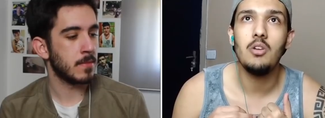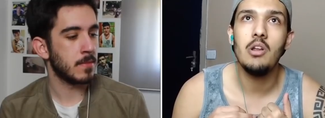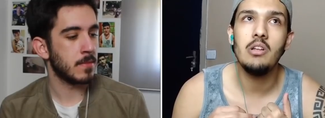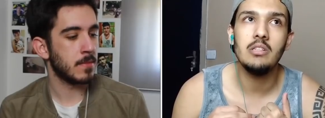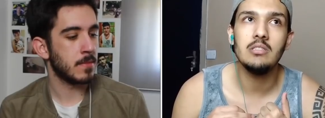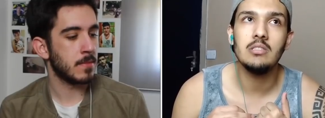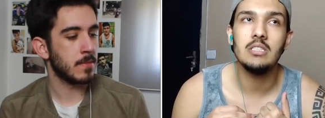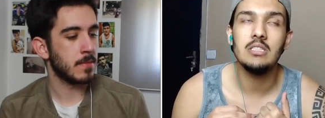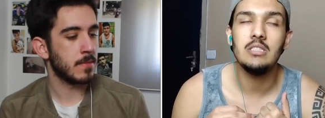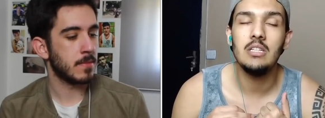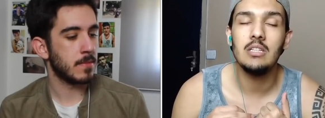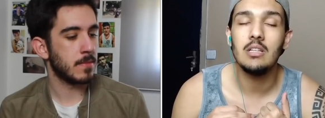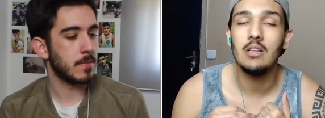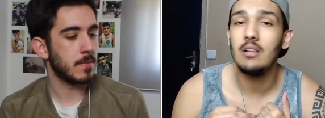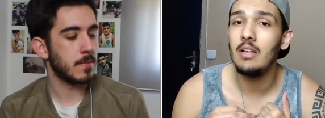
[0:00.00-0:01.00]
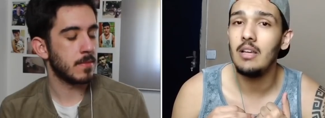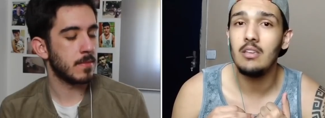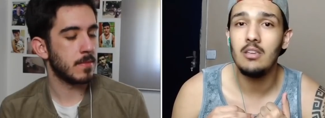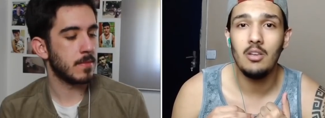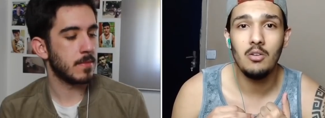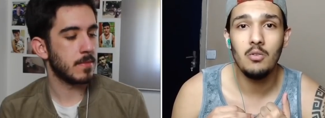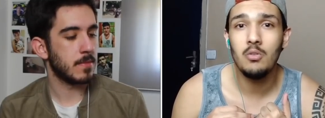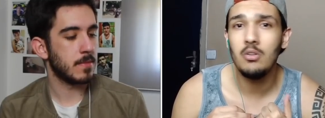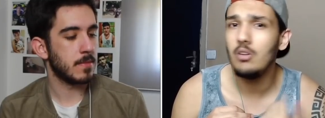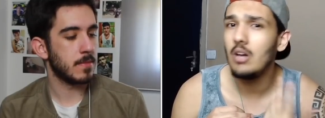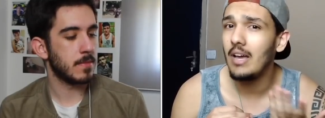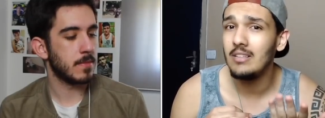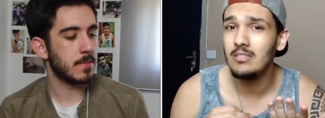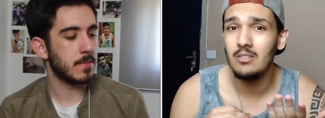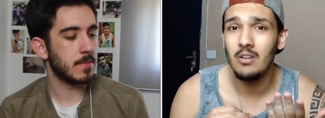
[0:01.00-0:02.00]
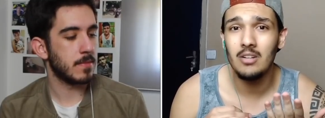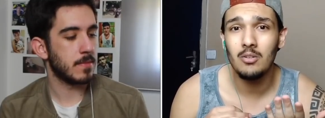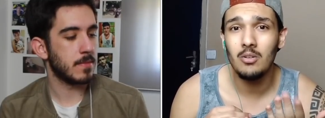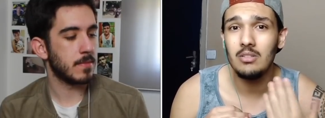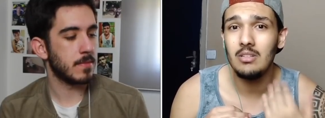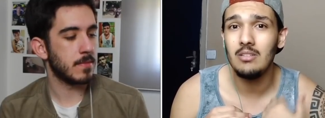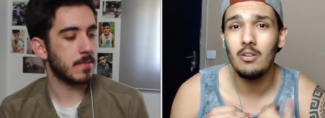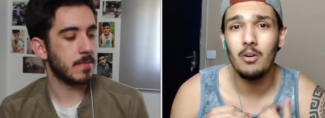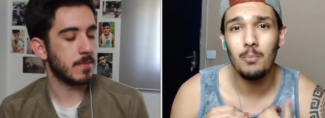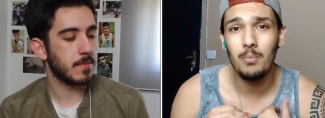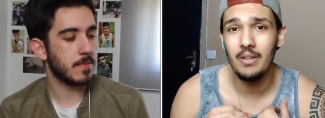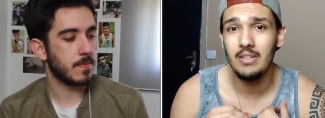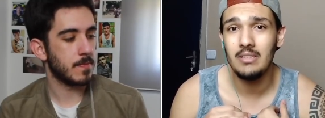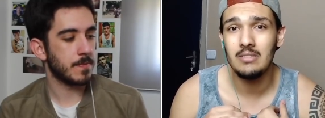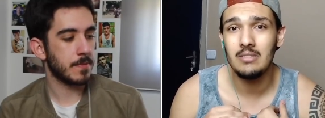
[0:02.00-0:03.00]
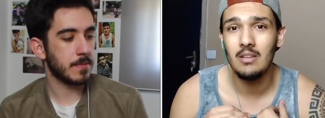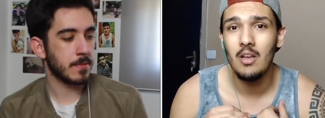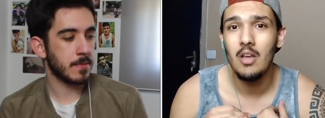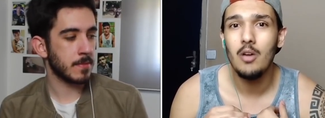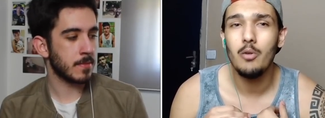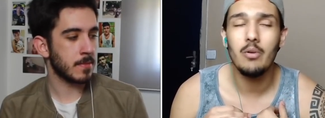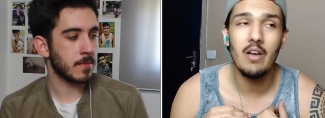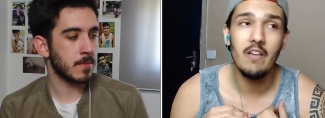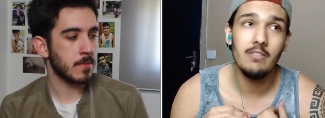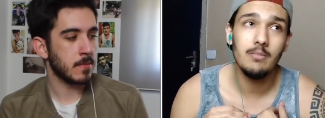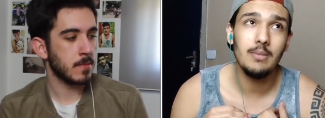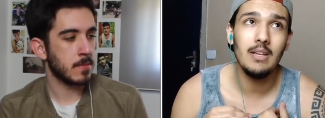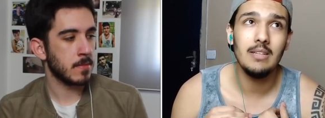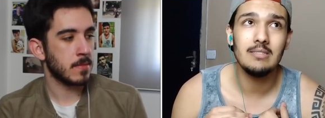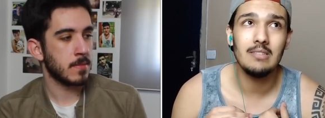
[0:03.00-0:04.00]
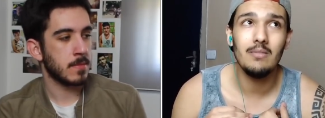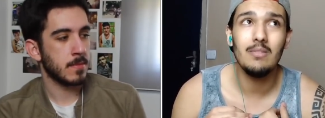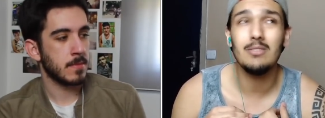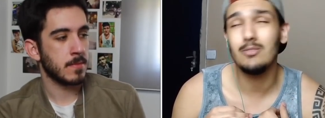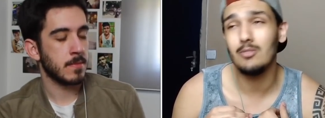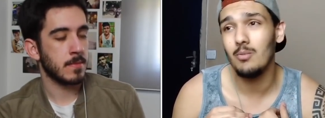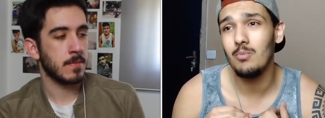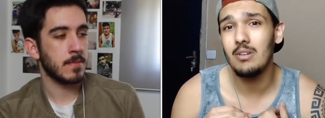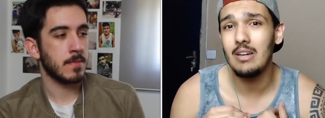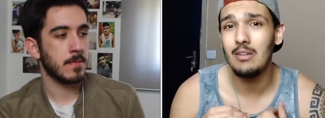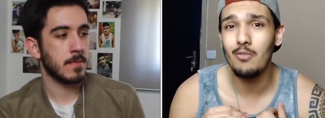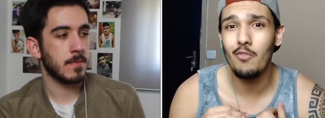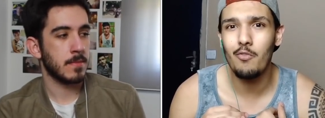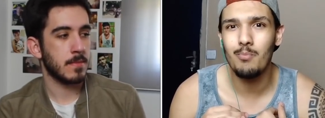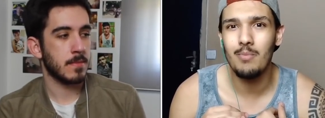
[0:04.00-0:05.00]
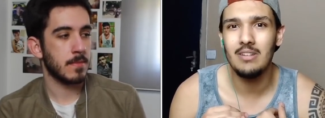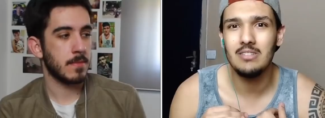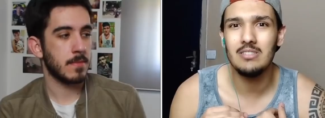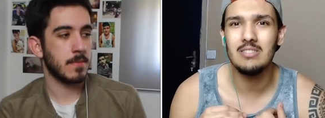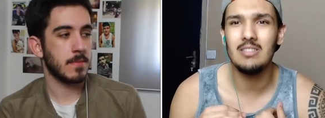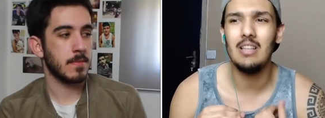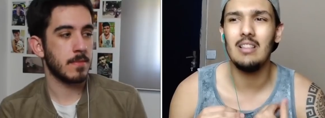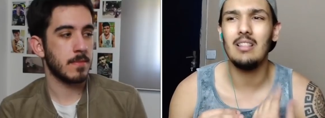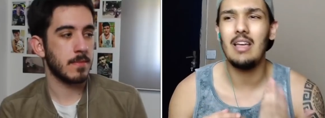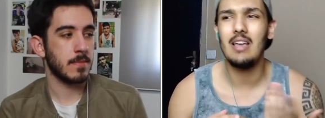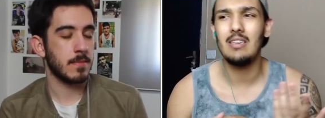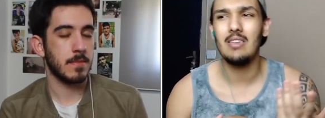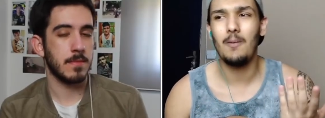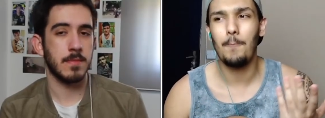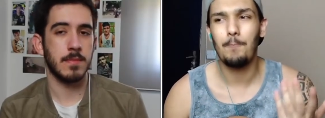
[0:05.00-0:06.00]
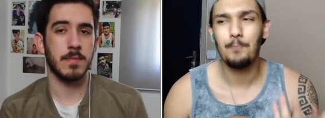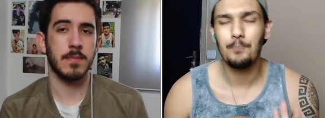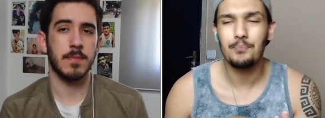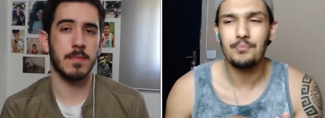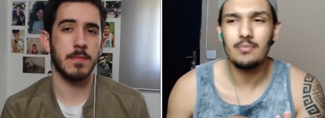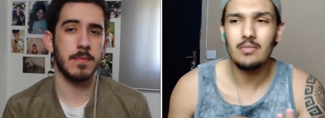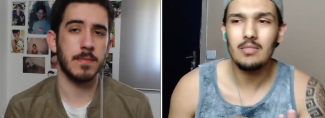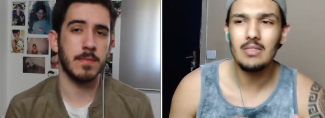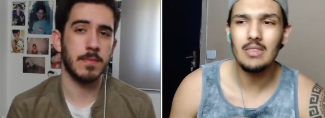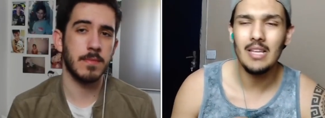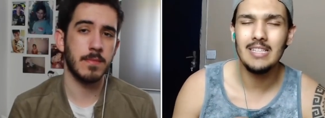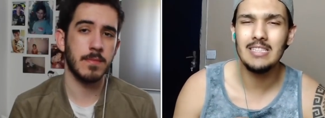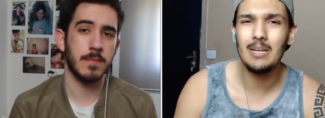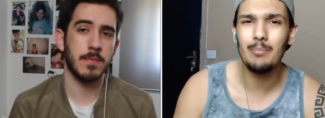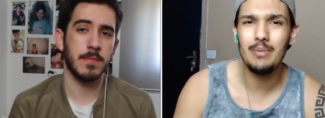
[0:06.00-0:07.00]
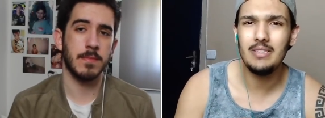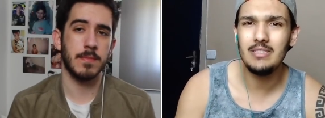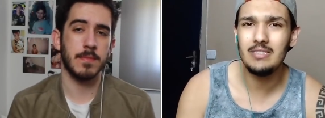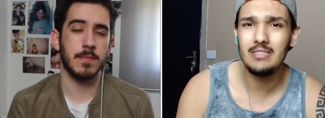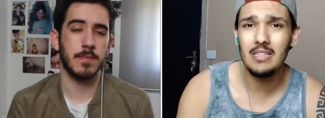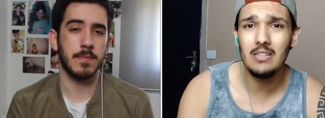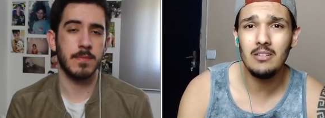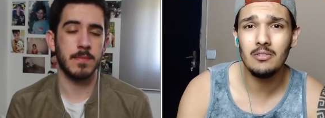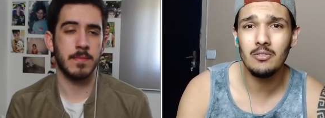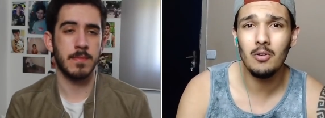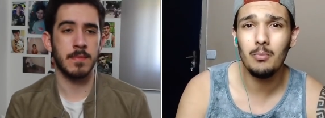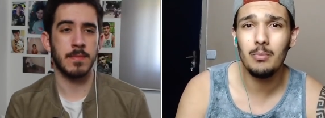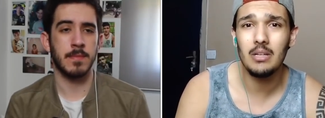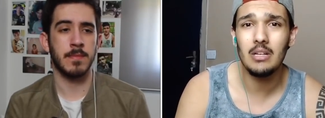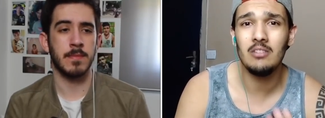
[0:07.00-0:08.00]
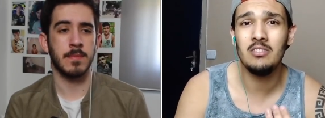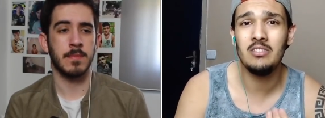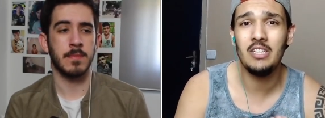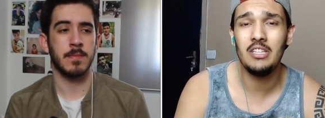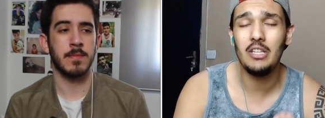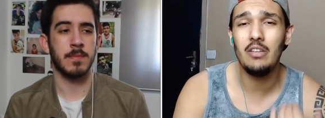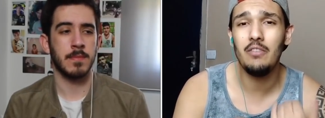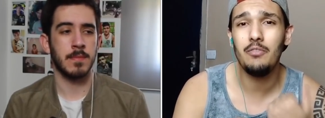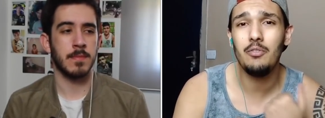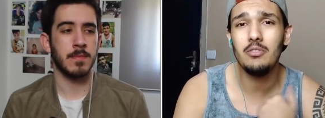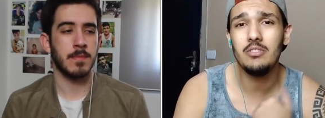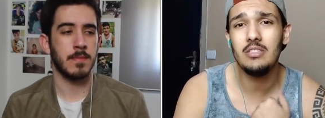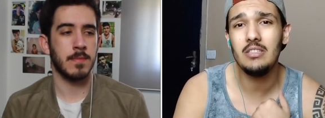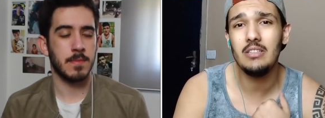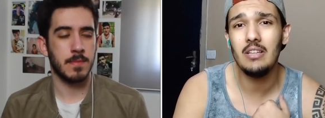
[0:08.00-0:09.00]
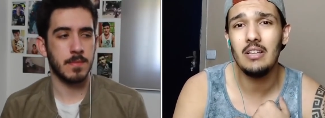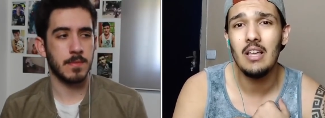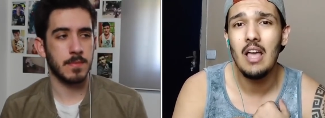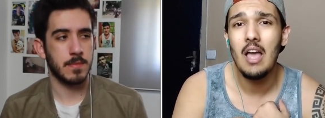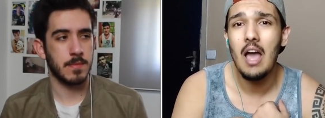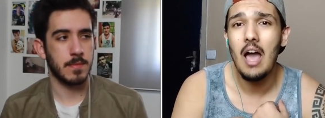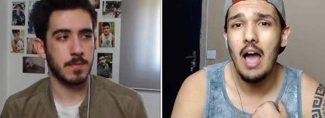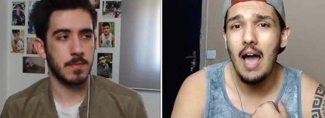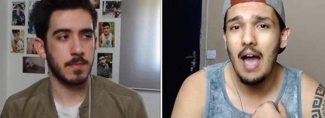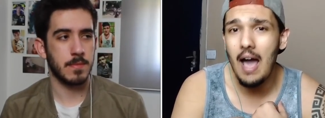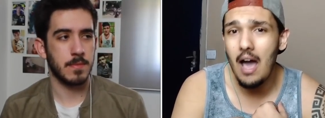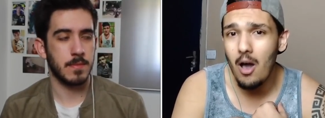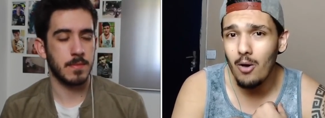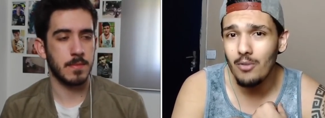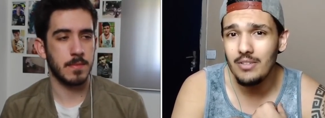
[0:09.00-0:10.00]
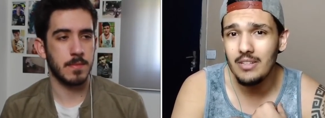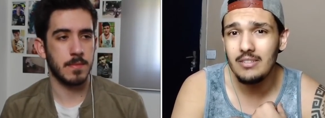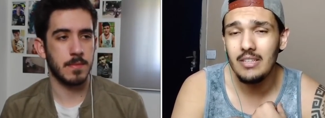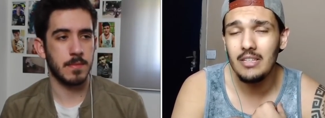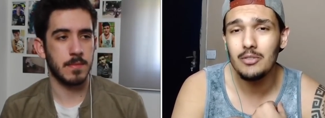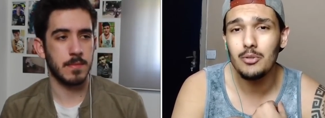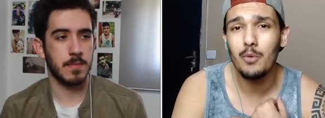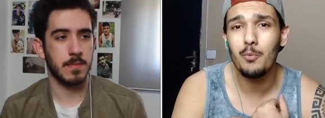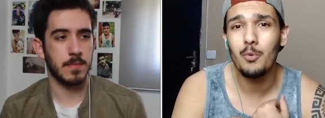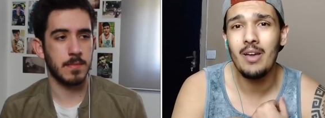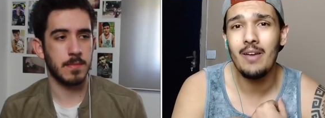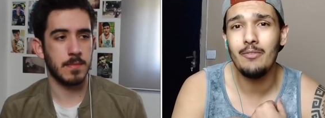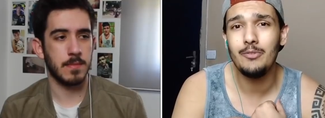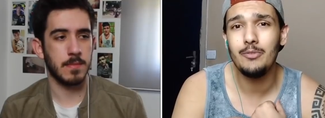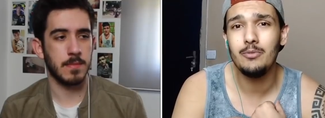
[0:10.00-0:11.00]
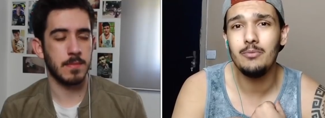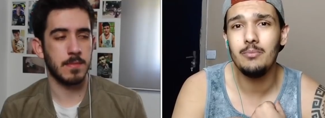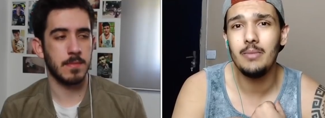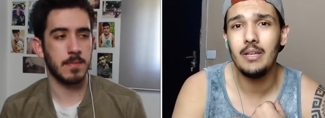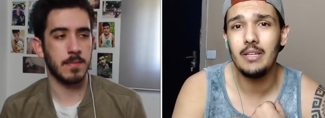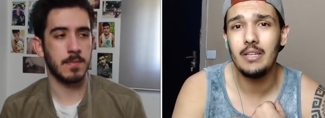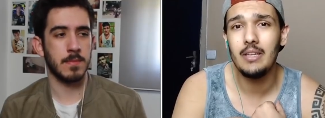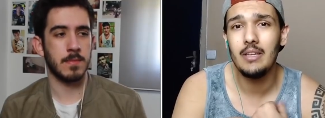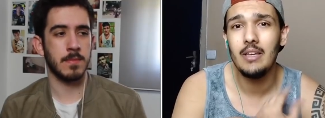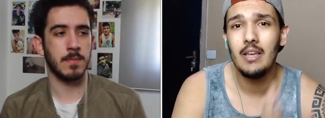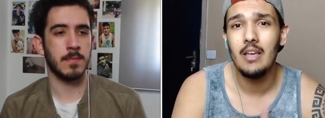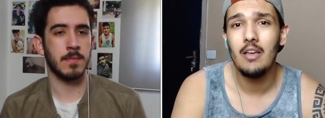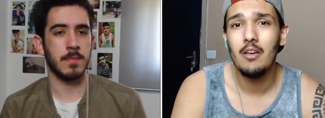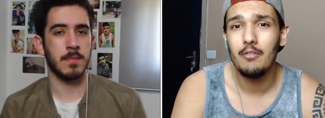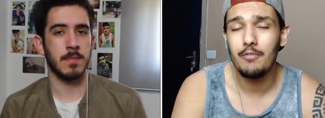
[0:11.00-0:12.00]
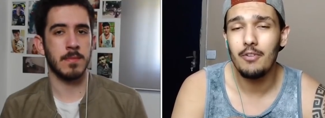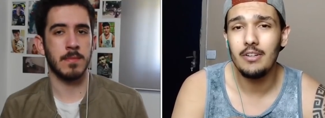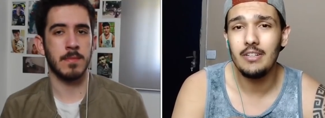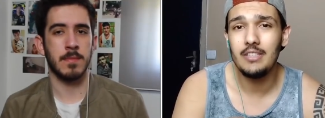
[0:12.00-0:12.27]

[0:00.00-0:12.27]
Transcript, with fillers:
Speaker 1: your English is shit. Like, you guys are not in our place. We haven't been received some kind of mentions that like it. It's a bit silly, you know, because again, if you see all the things that we have to make for